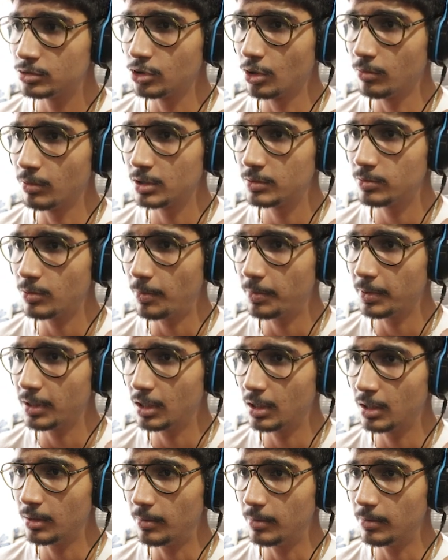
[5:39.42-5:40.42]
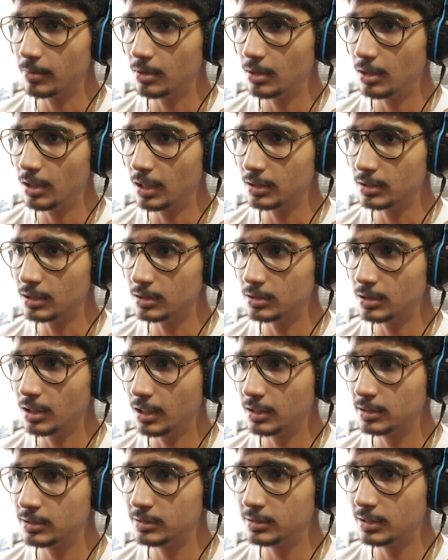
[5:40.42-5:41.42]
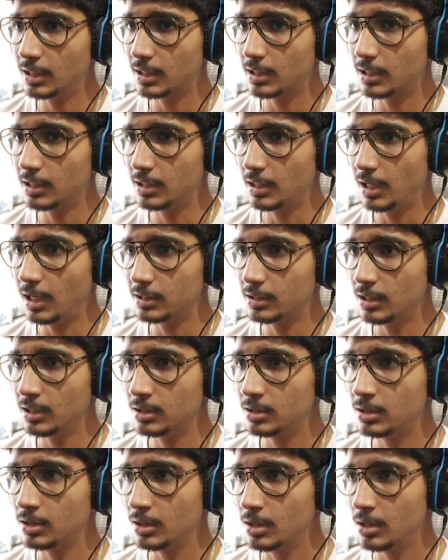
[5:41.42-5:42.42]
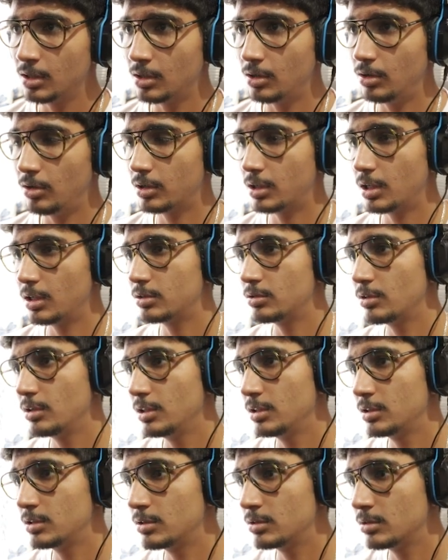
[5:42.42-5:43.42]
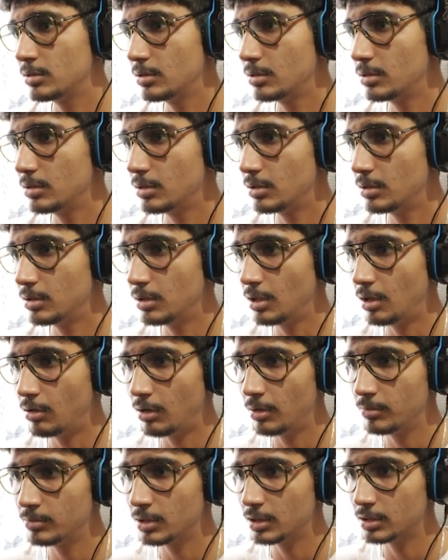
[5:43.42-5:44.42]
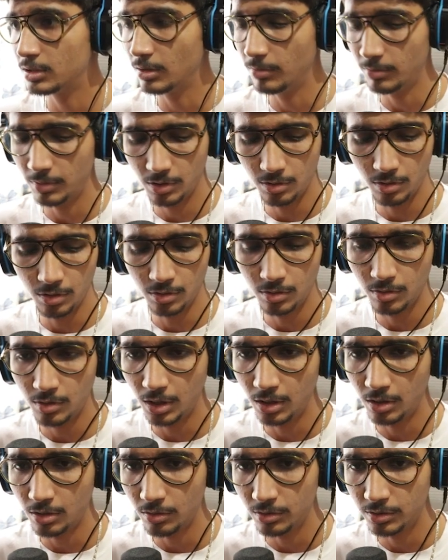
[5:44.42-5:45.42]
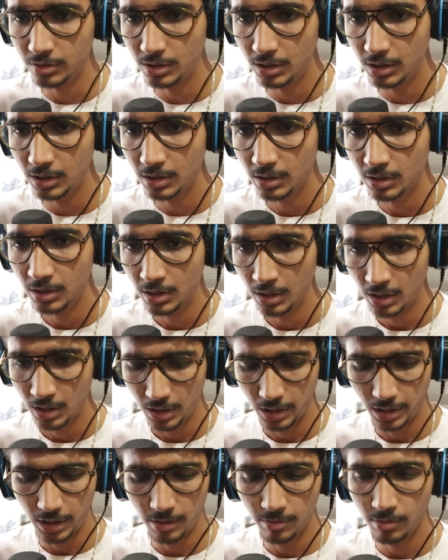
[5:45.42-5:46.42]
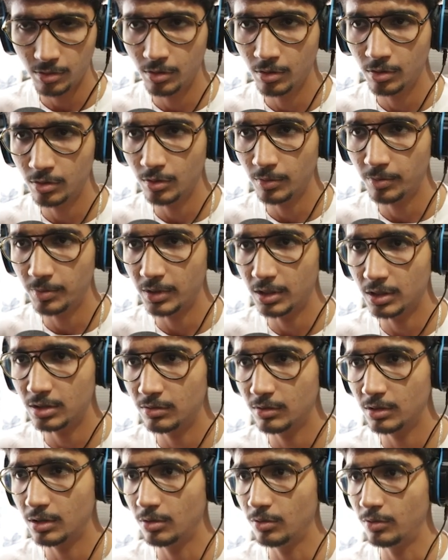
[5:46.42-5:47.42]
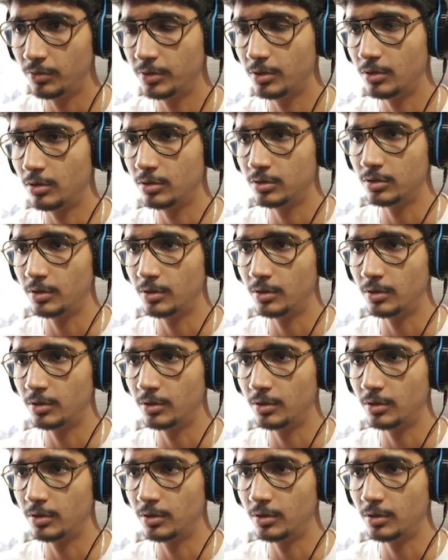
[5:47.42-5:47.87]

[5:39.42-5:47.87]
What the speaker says: so much popping like this, exactly like this. Okay, so is now I'm just simply going to control C and I'm going to paste with Luffy